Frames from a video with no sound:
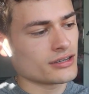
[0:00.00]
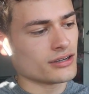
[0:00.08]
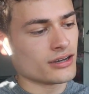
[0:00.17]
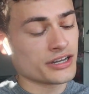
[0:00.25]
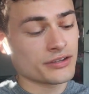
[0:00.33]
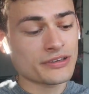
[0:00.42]

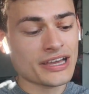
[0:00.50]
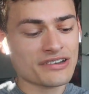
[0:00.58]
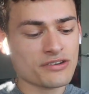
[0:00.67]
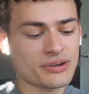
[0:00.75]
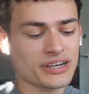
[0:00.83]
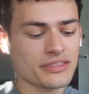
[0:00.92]
And if you
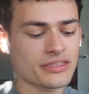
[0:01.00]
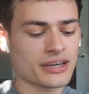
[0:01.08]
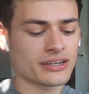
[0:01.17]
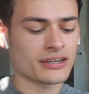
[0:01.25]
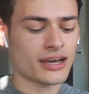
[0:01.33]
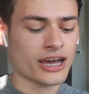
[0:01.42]
guys are ready,
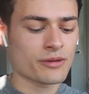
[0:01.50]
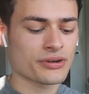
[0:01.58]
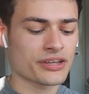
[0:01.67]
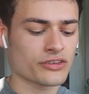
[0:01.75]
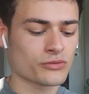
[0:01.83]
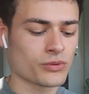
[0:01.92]
then I'm
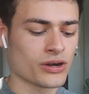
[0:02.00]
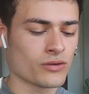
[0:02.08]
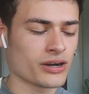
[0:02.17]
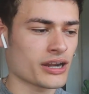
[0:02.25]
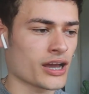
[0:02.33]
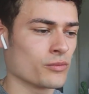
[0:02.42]
ready as
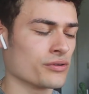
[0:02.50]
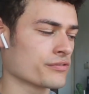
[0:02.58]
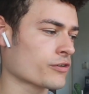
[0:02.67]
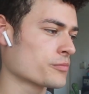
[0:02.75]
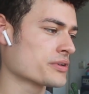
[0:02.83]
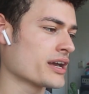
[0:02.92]
well, and I will
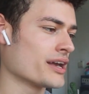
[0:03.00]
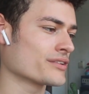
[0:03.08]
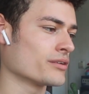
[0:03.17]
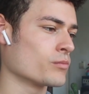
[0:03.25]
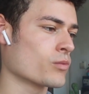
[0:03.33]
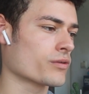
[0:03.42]
inform you guys
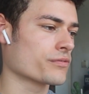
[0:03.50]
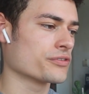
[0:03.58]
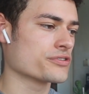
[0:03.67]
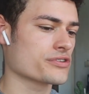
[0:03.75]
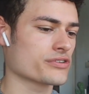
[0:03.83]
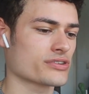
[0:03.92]
on more
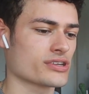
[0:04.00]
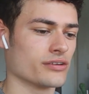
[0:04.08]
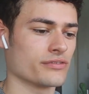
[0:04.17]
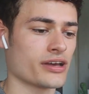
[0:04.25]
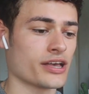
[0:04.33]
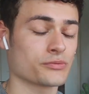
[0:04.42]
future
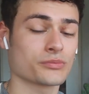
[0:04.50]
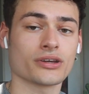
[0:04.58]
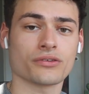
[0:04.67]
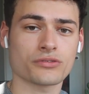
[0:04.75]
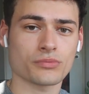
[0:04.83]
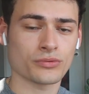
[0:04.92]
stuff as we
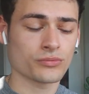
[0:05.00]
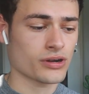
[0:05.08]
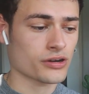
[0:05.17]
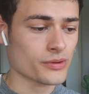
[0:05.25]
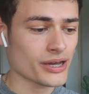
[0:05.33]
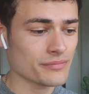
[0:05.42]
go through.
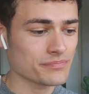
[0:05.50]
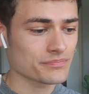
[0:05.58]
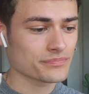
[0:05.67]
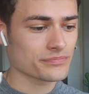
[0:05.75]
Alright?